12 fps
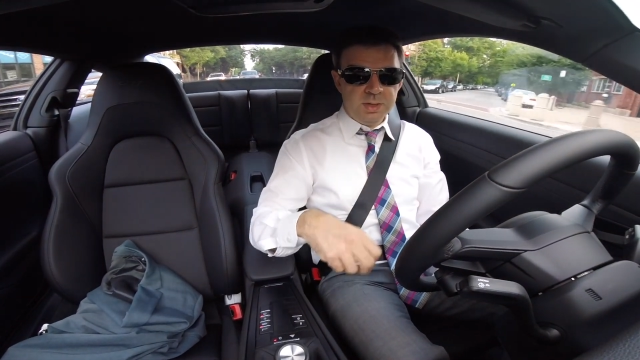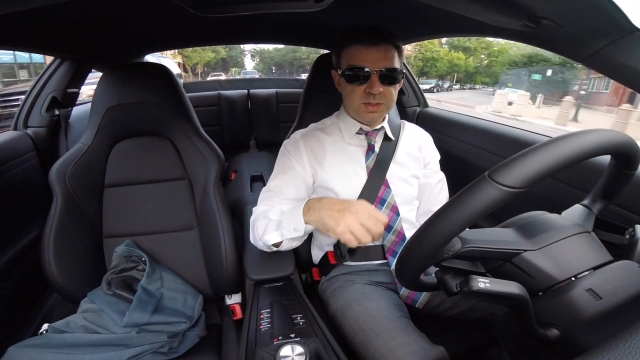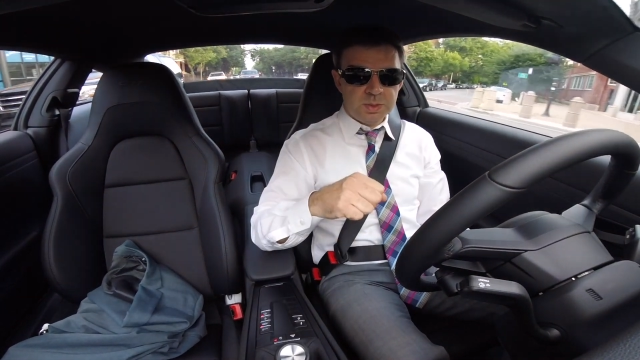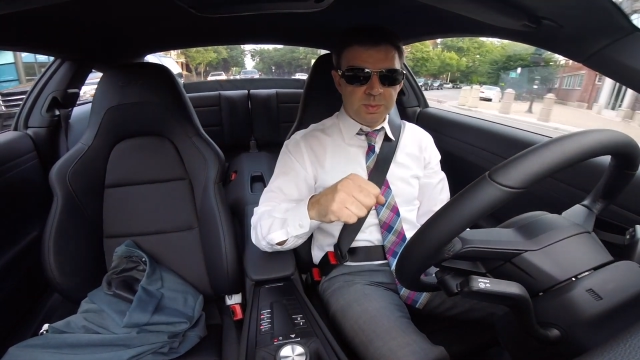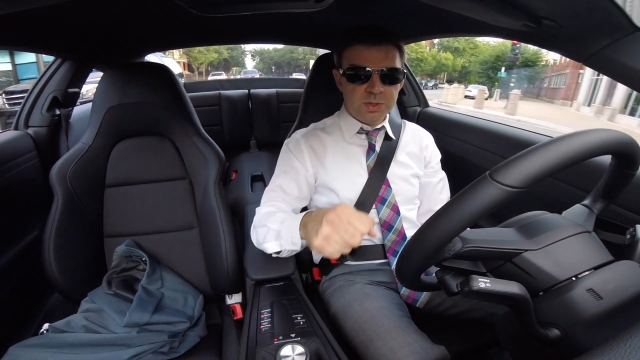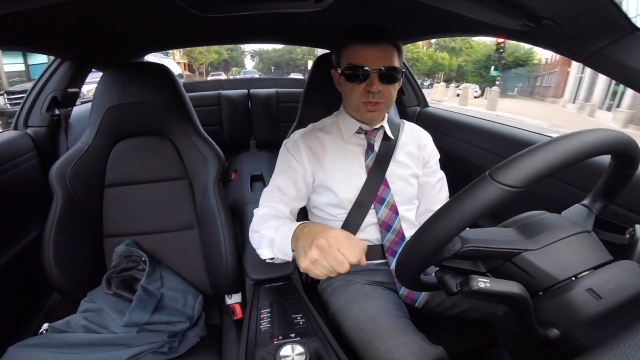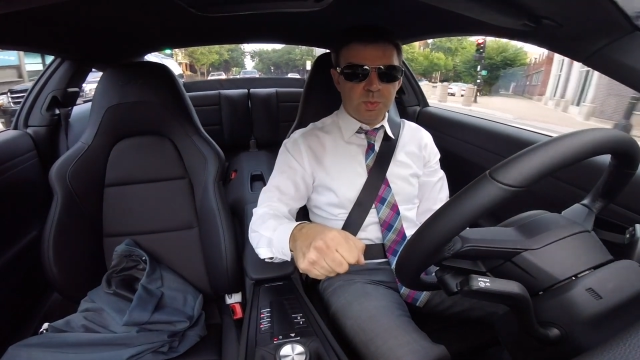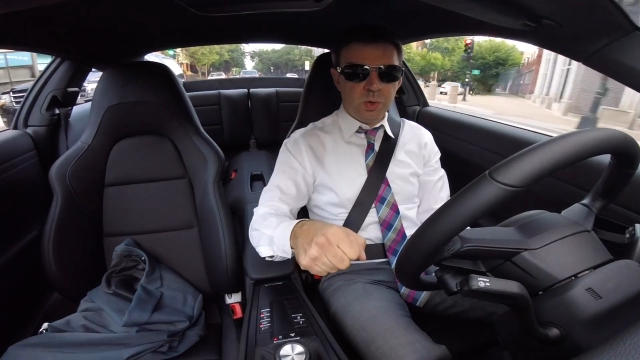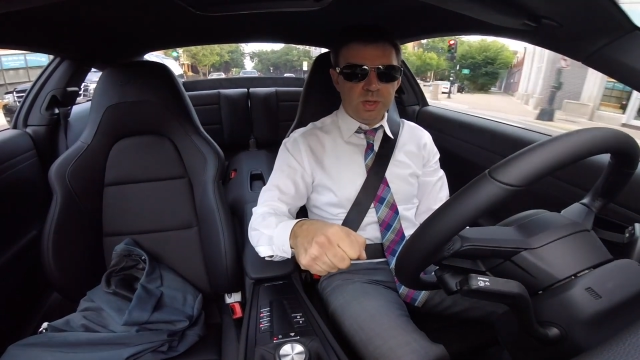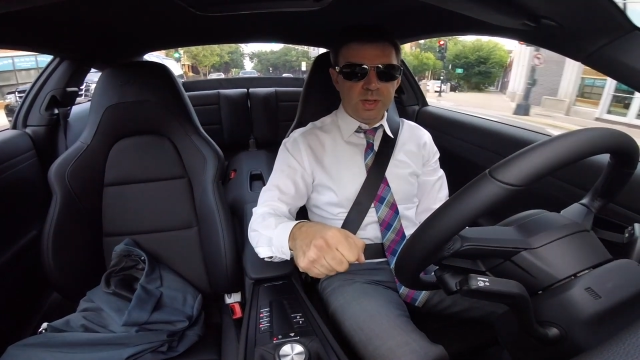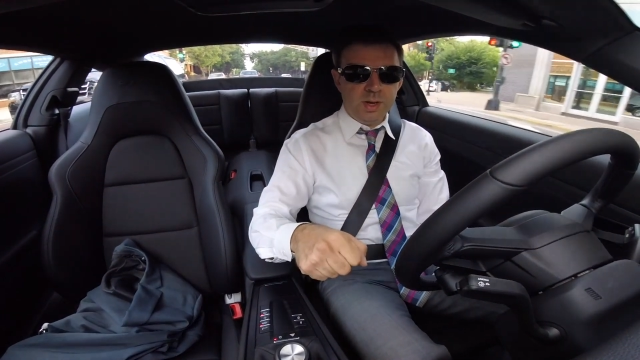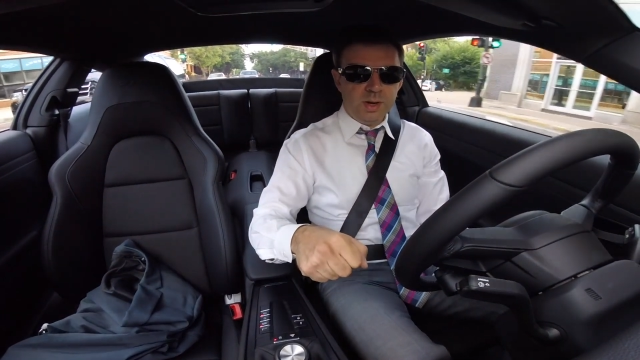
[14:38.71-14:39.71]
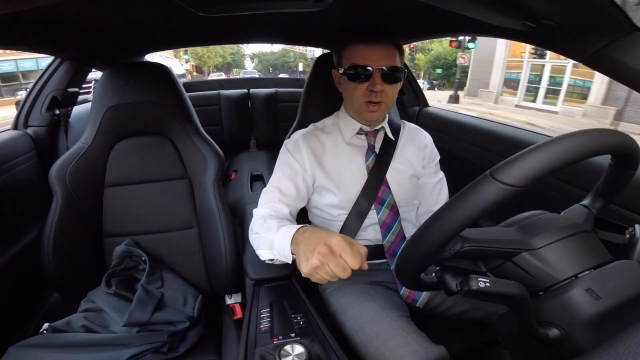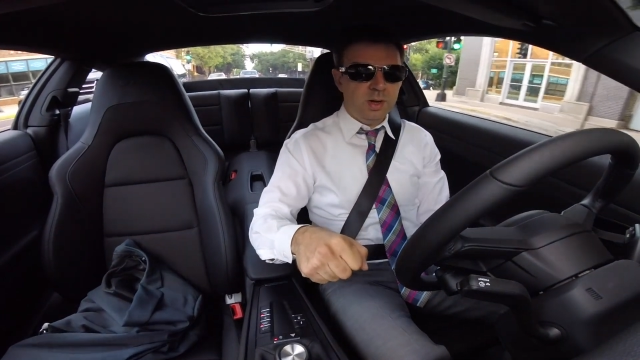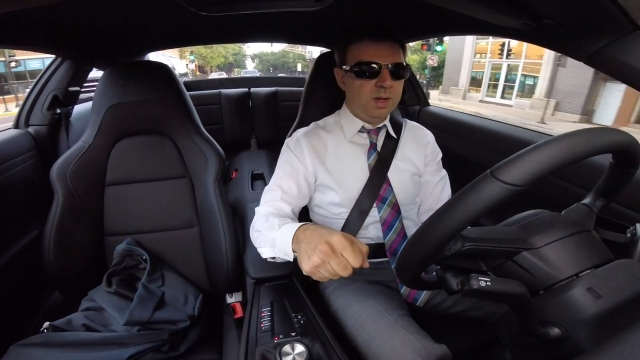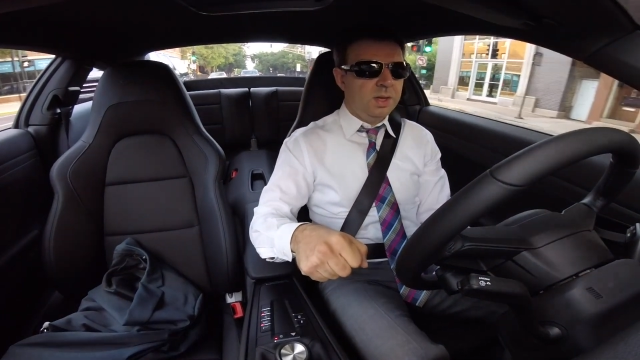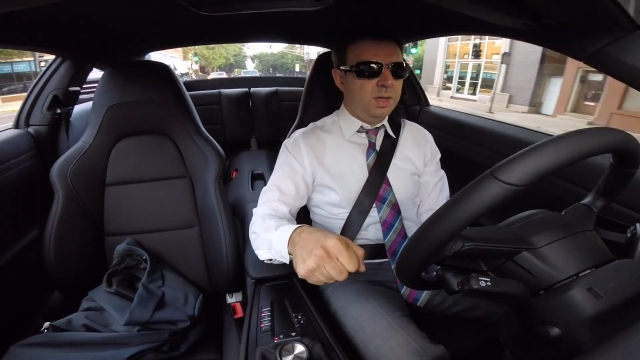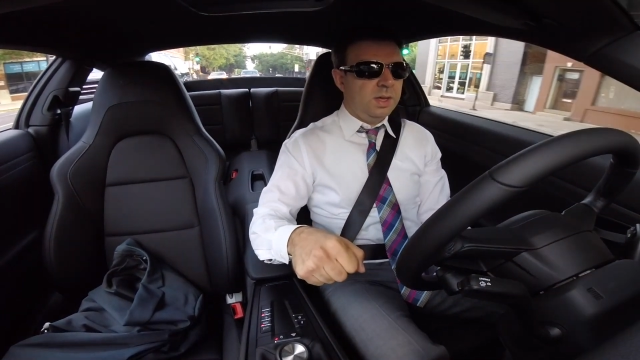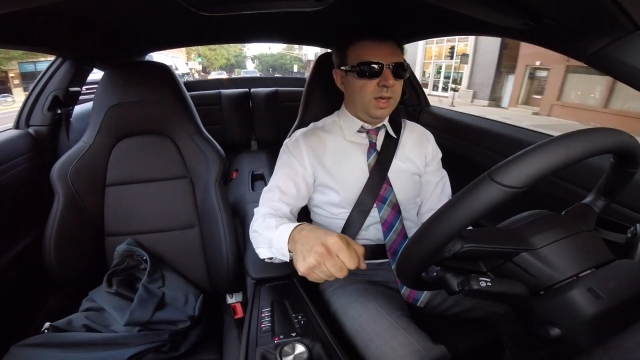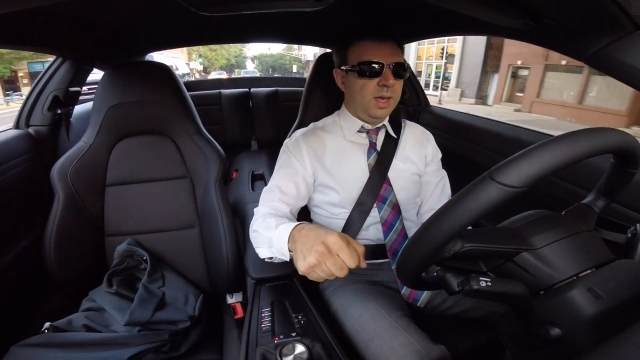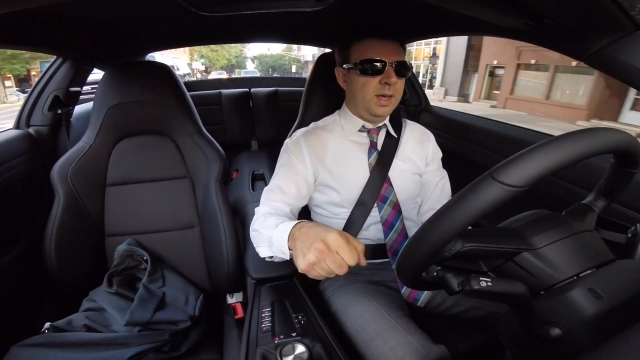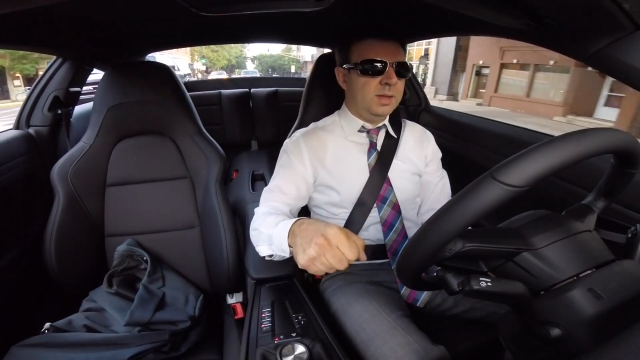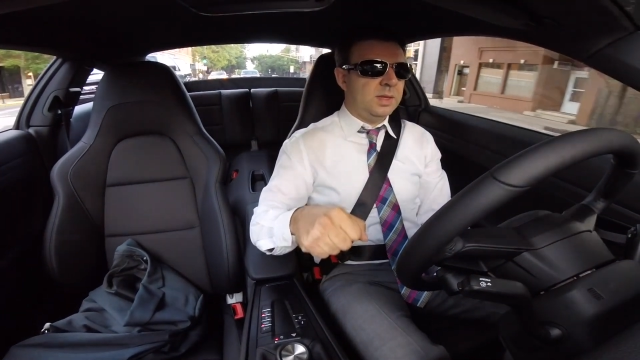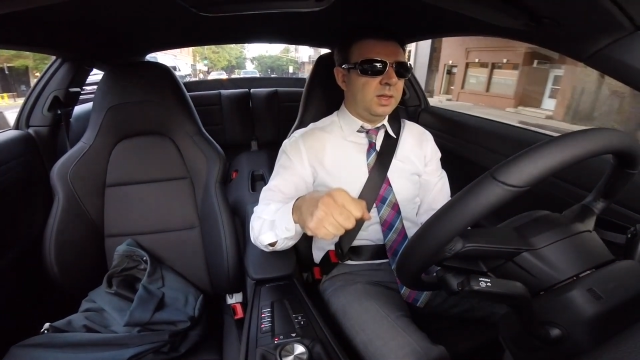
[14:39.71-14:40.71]
It's much more linear,
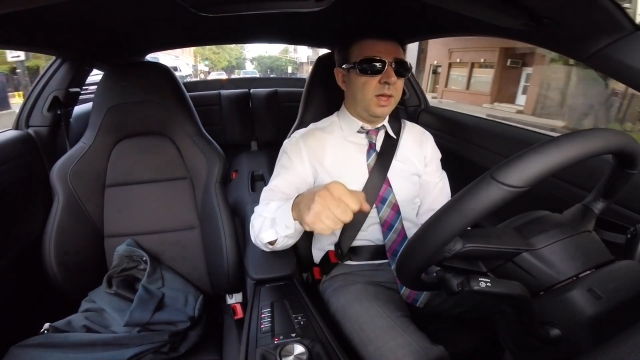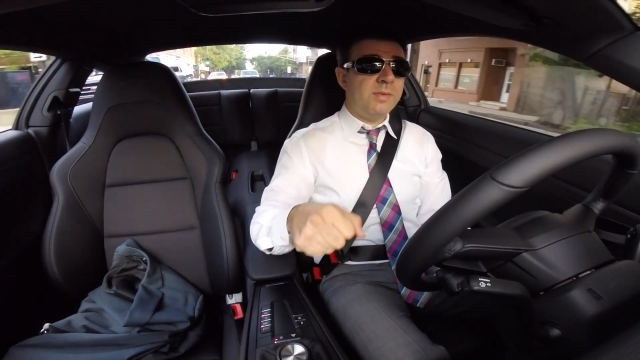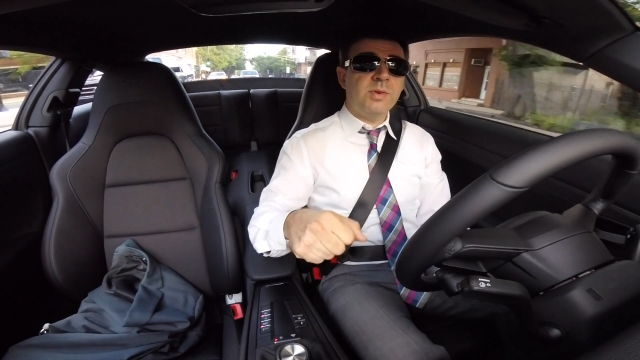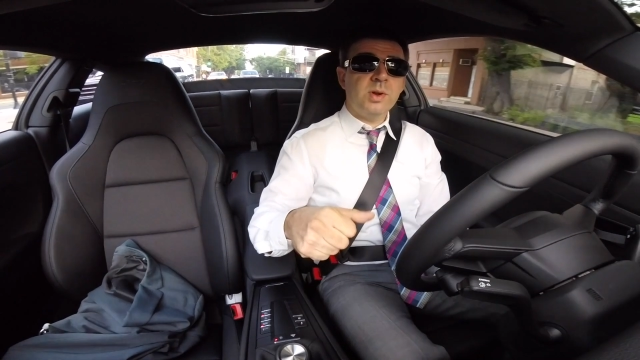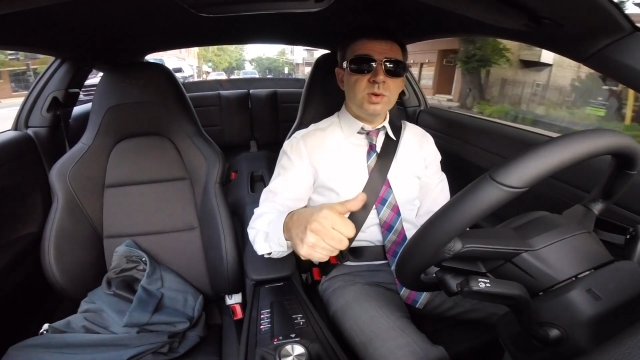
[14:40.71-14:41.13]
and the lever